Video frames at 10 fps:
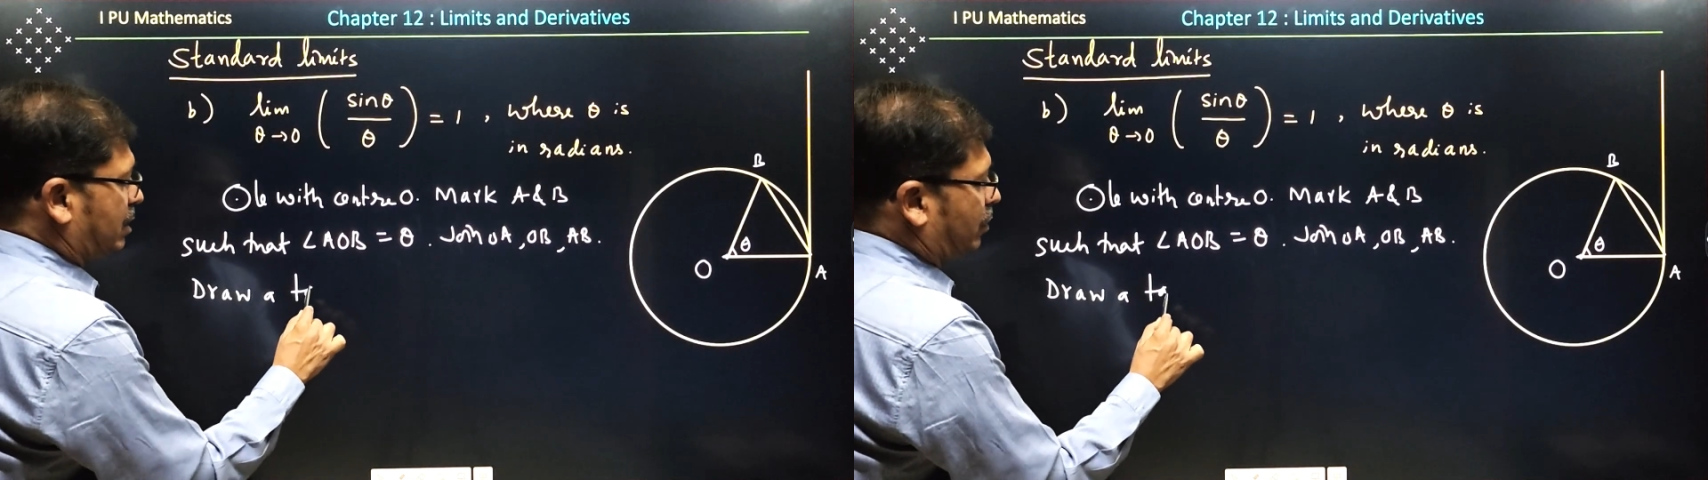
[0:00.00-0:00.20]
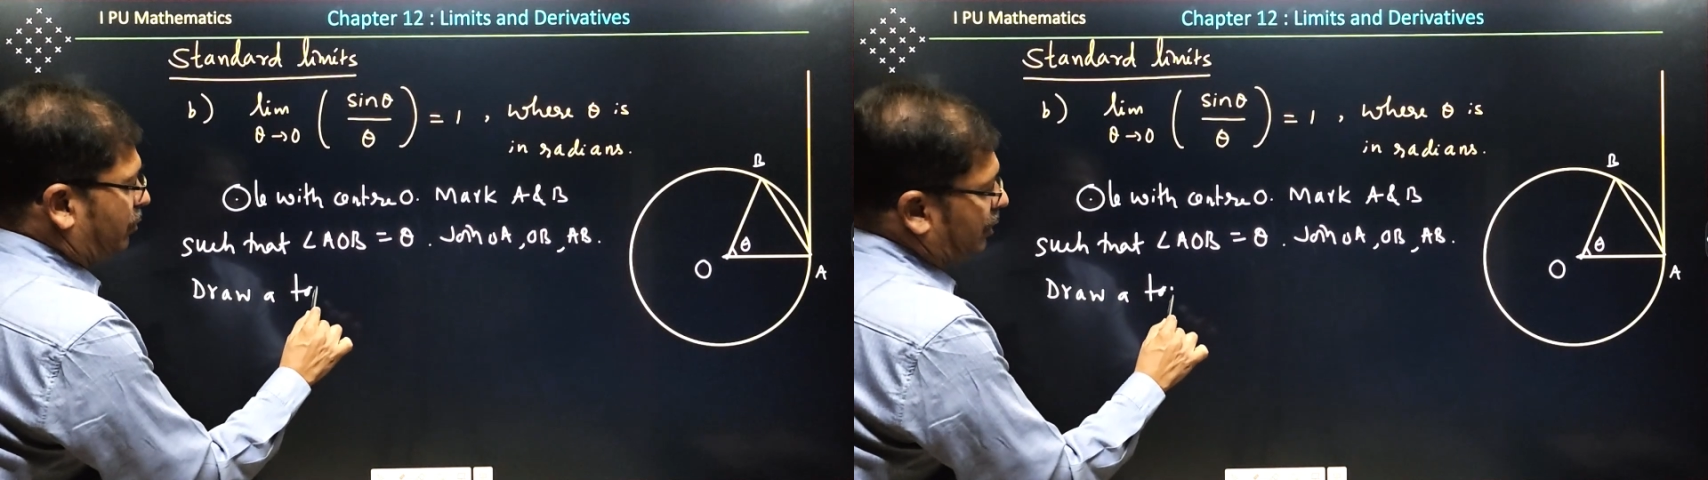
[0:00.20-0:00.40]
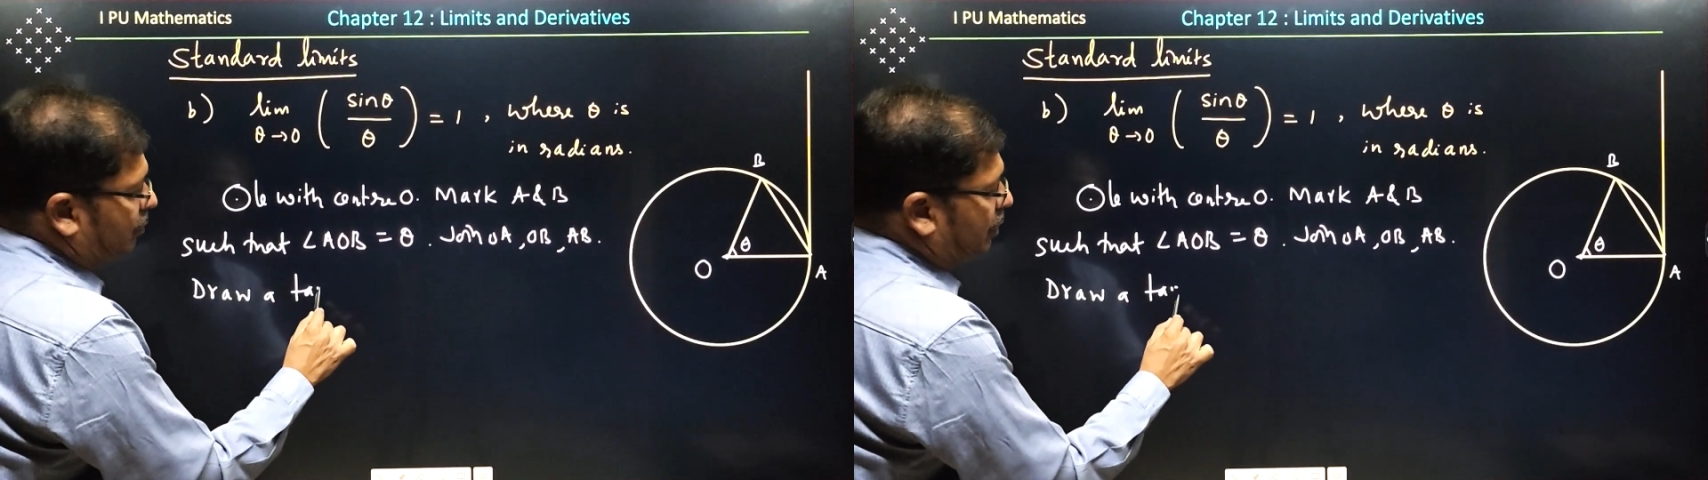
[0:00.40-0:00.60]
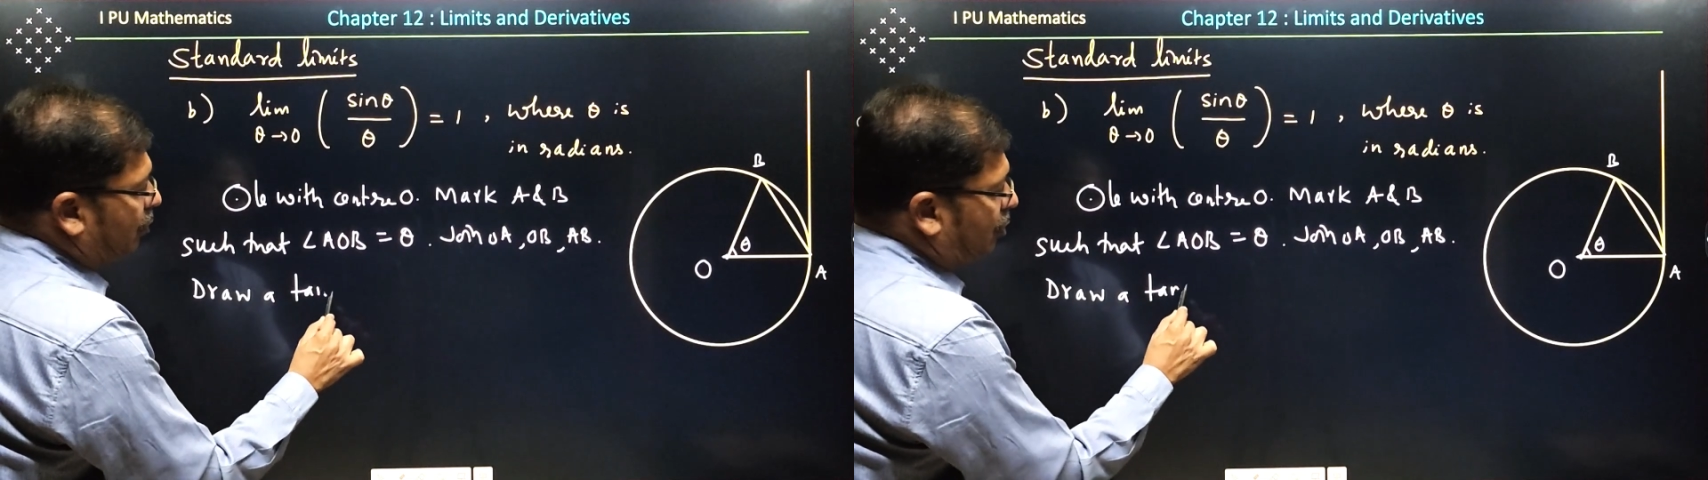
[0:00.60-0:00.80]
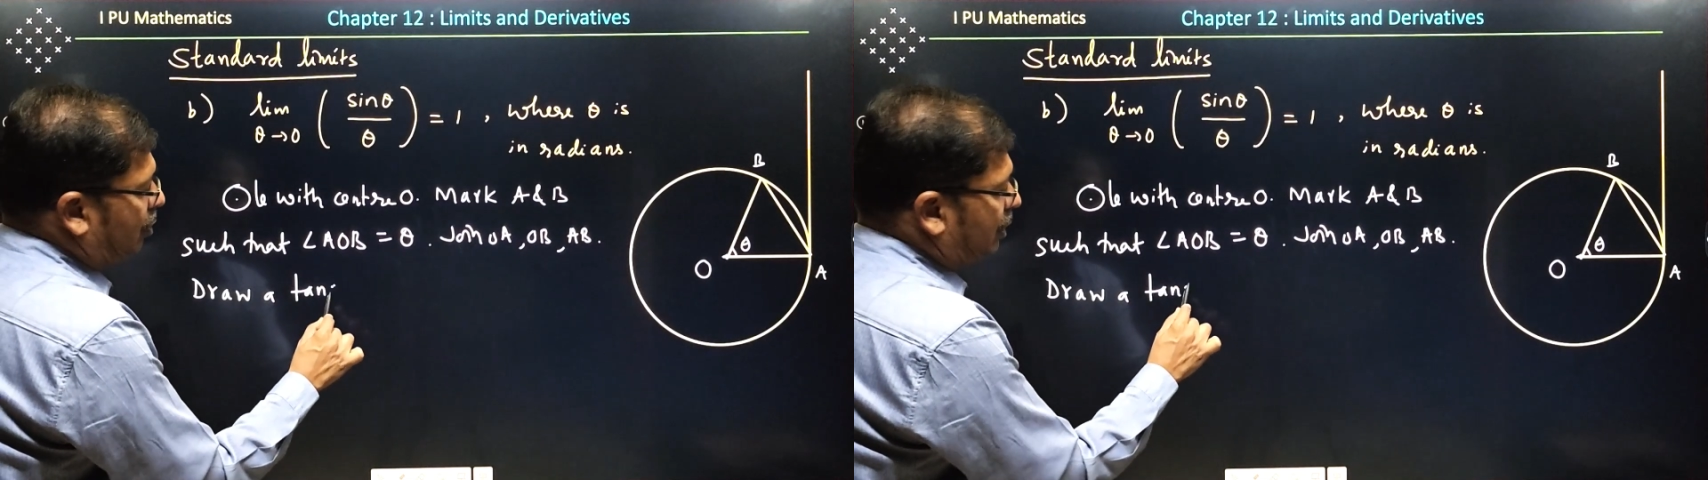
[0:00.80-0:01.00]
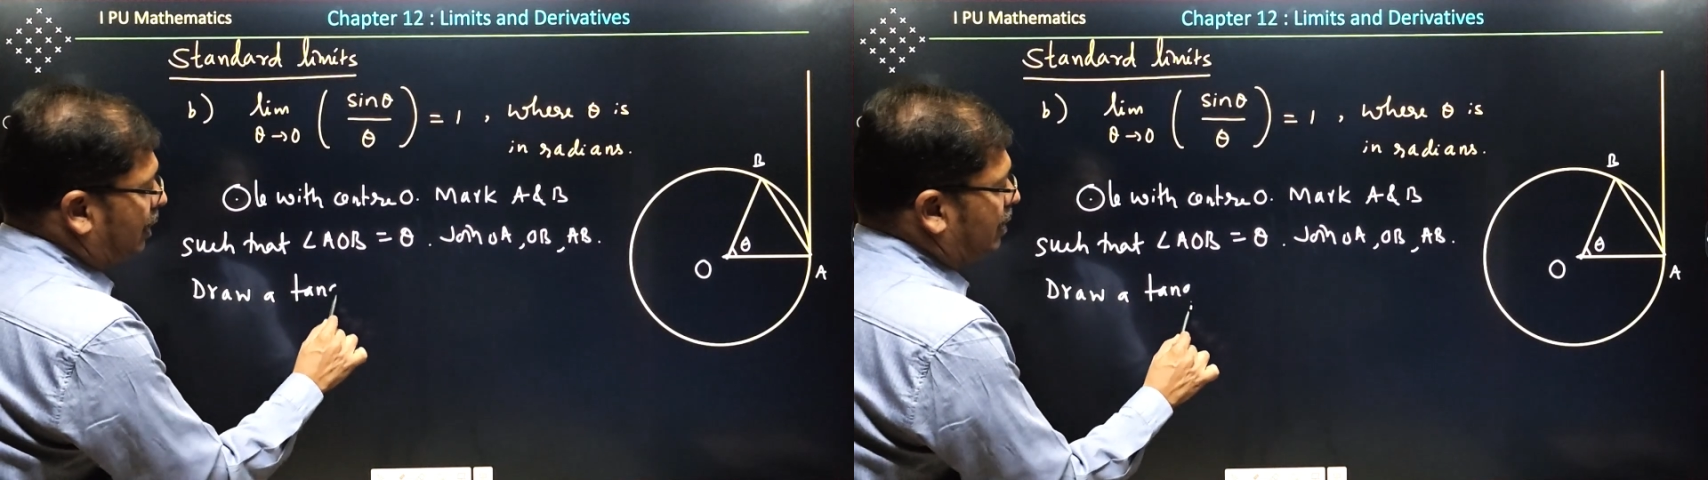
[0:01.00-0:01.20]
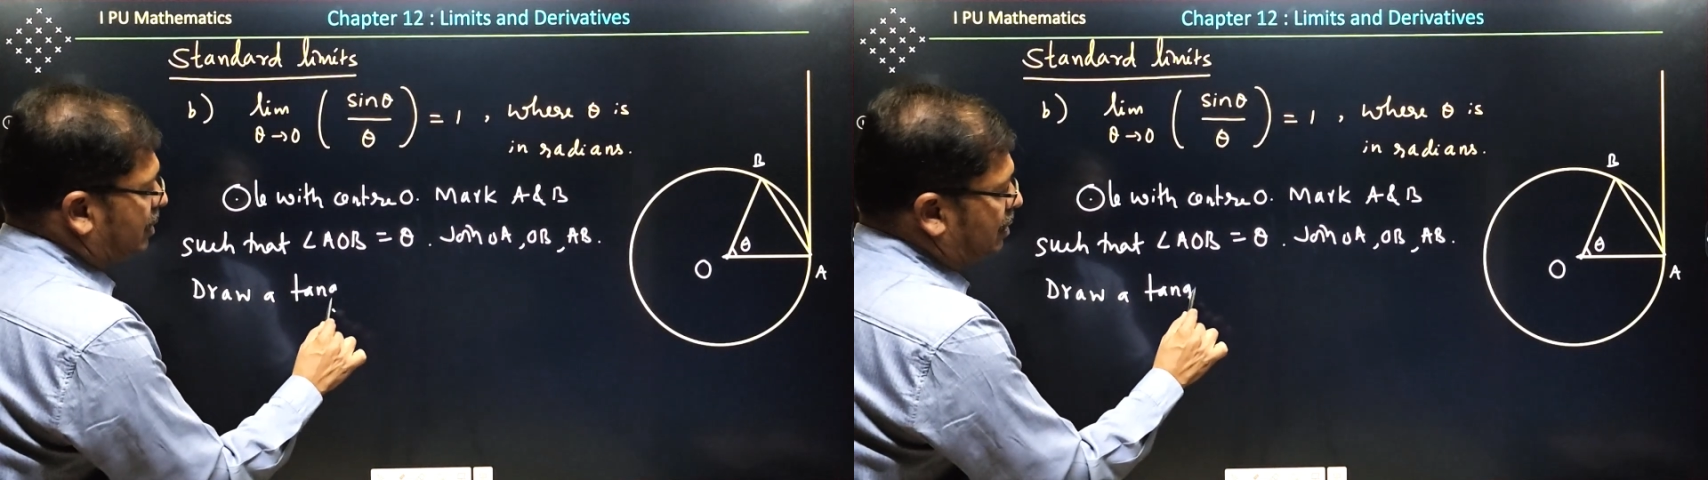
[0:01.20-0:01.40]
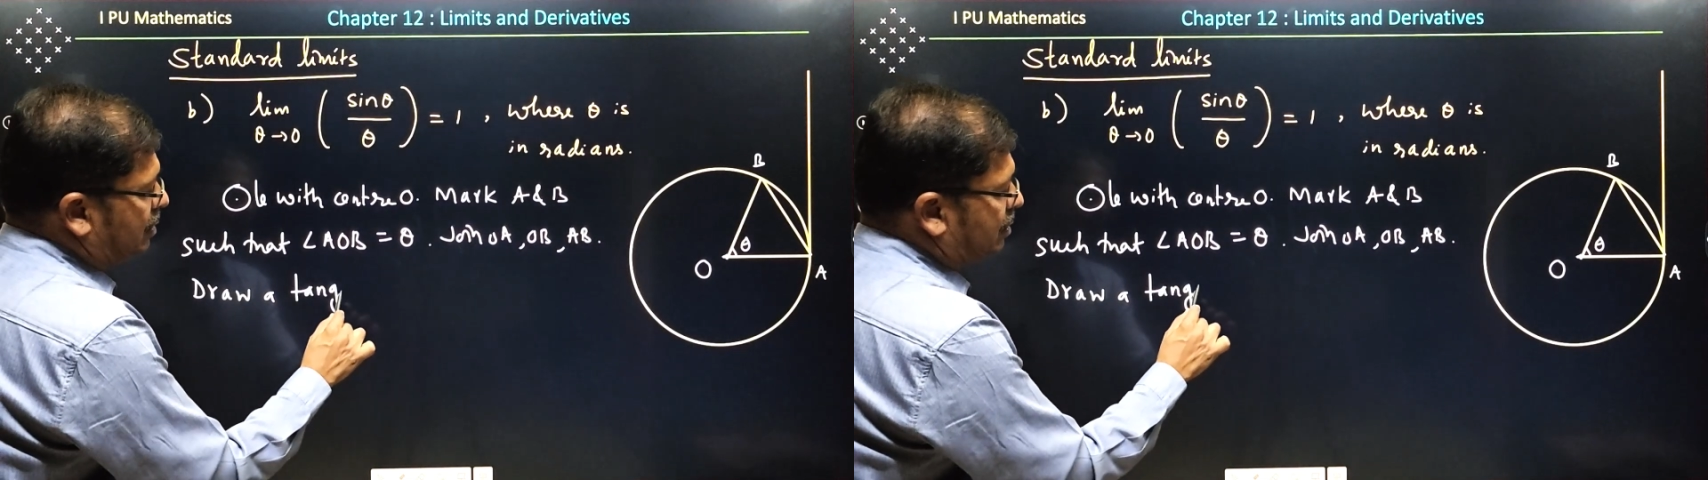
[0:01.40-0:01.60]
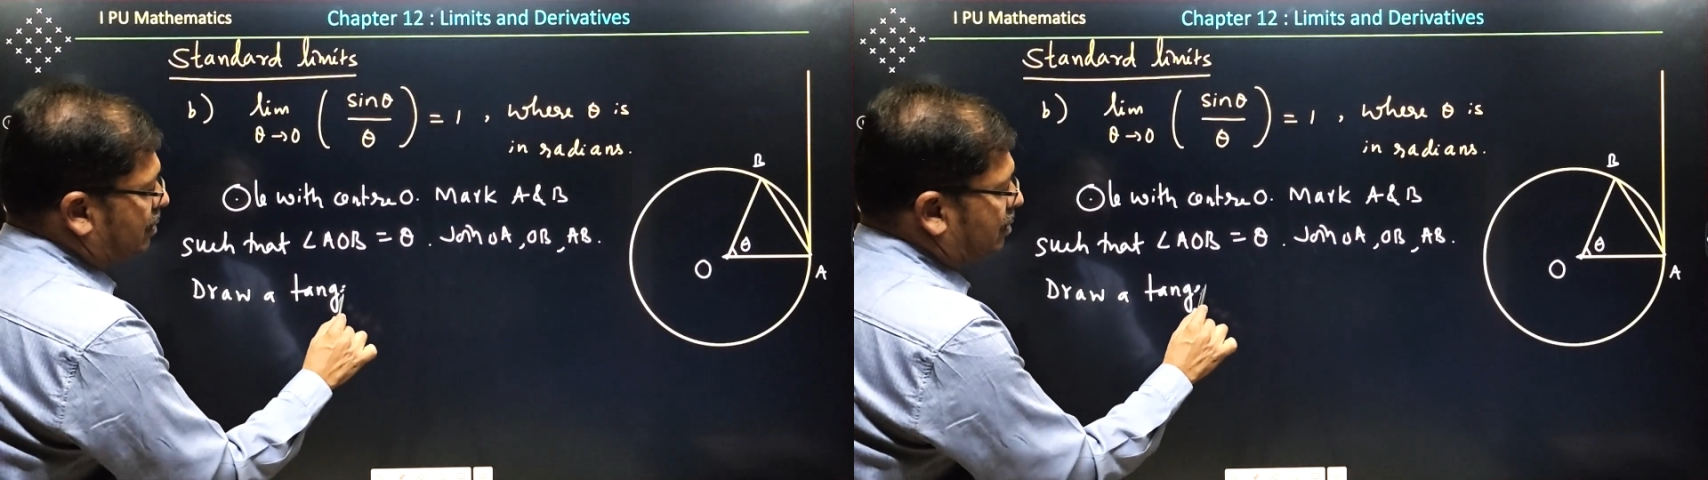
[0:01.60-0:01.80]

Where we have drawn the tangent?